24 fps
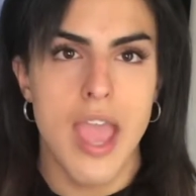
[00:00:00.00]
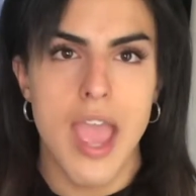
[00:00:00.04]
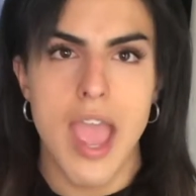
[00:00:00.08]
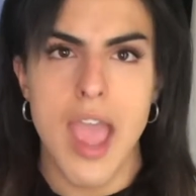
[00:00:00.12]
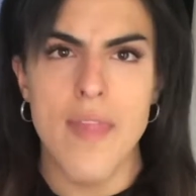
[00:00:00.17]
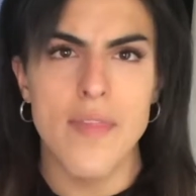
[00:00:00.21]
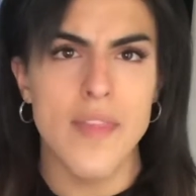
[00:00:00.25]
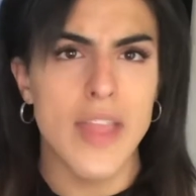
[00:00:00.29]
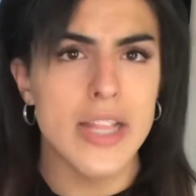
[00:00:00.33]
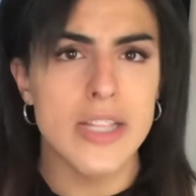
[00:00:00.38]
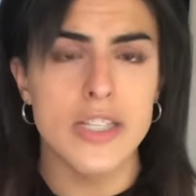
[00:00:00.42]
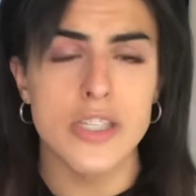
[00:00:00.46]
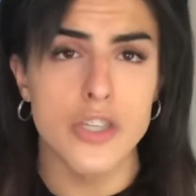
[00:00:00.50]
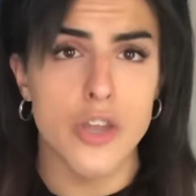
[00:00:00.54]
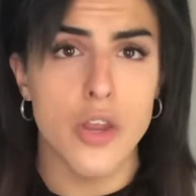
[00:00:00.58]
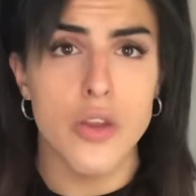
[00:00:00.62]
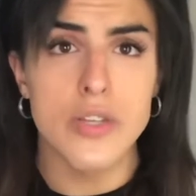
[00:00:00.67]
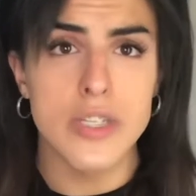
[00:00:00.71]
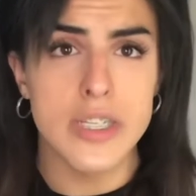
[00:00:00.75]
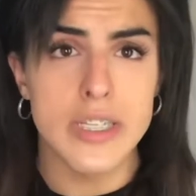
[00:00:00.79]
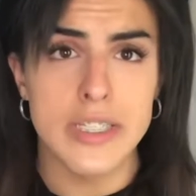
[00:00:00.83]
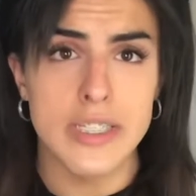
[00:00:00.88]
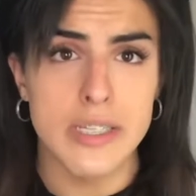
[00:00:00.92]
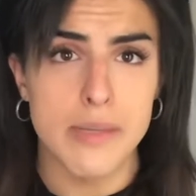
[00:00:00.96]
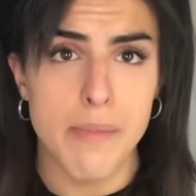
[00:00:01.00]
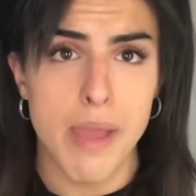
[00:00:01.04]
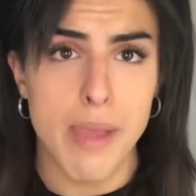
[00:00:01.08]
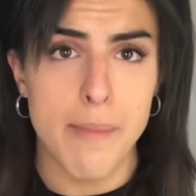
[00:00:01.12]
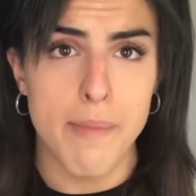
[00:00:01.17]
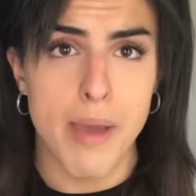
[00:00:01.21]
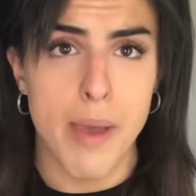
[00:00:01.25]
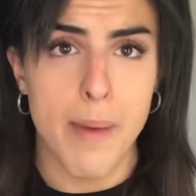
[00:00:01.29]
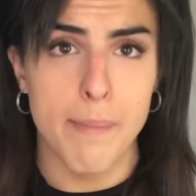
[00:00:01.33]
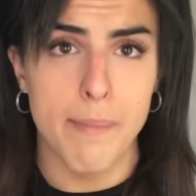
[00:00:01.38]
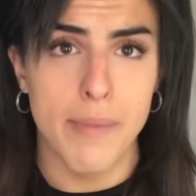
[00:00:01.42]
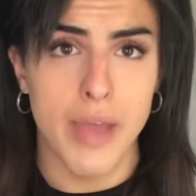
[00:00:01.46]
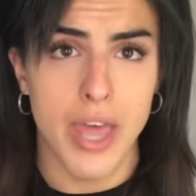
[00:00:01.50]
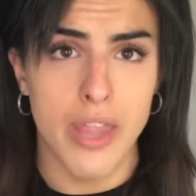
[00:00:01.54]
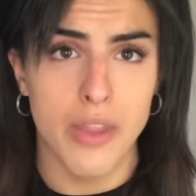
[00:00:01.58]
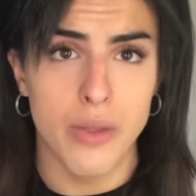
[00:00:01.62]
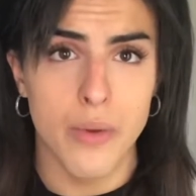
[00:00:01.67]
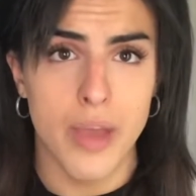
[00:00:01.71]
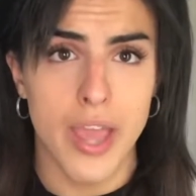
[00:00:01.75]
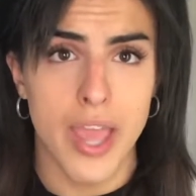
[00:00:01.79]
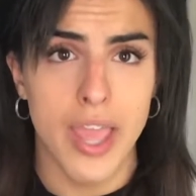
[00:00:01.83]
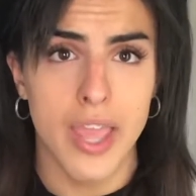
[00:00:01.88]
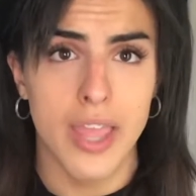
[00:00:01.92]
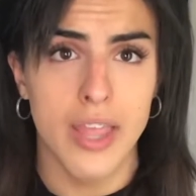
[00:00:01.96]
And that's no diss to my mum, by the
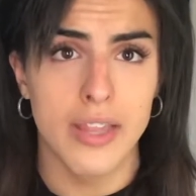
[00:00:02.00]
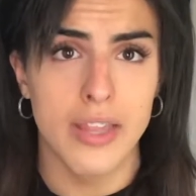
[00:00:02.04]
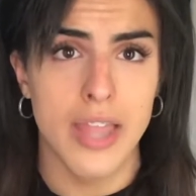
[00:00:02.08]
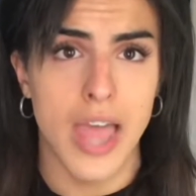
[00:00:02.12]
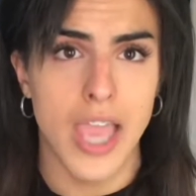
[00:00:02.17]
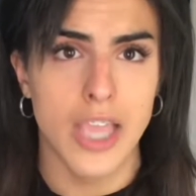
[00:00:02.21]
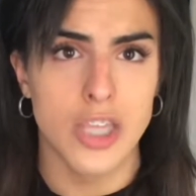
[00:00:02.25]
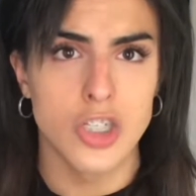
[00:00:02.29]
way. Like,